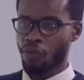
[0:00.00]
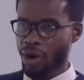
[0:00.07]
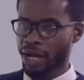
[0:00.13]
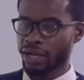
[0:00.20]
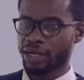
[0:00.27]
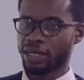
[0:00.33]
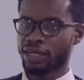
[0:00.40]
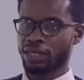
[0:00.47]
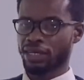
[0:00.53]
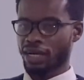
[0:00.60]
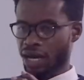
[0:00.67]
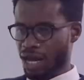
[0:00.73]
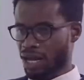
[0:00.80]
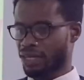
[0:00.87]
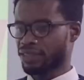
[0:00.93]
work,
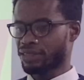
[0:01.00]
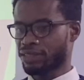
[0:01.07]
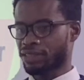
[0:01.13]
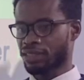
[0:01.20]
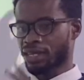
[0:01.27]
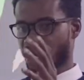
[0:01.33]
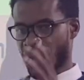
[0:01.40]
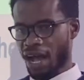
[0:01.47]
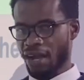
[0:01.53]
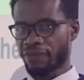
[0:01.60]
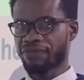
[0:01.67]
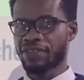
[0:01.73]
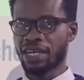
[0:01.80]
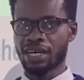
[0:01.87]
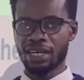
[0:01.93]
and
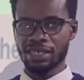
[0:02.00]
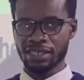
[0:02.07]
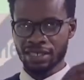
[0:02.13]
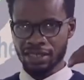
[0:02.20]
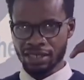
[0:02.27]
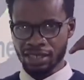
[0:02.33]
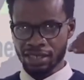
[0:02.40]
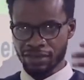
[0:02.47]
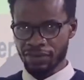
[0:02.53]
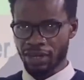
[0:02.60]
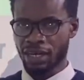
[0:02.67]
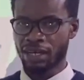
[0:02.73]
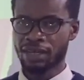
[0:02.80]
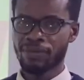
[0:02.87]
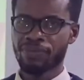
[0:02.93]
after they
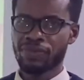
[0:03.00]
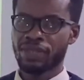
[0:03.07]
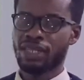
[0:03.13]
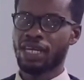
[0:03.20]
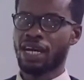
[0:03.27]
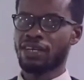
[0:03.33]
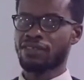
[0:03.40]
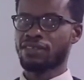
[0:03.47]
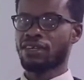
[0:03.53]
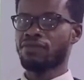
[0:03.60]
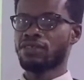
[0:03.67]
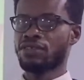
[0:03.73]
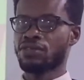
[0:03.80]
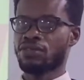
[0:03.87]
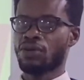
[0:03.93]
deliver their
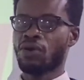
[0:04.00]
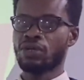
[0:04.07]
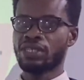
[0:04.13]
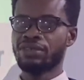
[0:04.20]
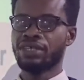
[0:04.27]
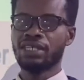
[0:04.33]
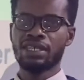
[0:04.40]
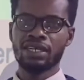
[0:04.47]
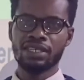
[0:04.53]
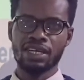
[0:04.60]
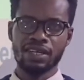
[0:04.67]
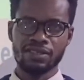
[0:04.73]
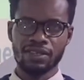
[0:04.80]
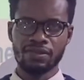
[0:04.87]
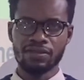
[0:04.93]
service or they render
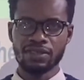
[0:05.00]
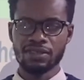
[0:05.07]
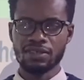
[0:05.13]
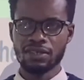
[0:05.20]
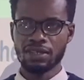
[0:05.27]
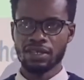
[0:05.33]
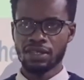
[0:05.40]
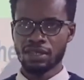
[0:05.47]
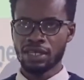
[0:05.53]
their service,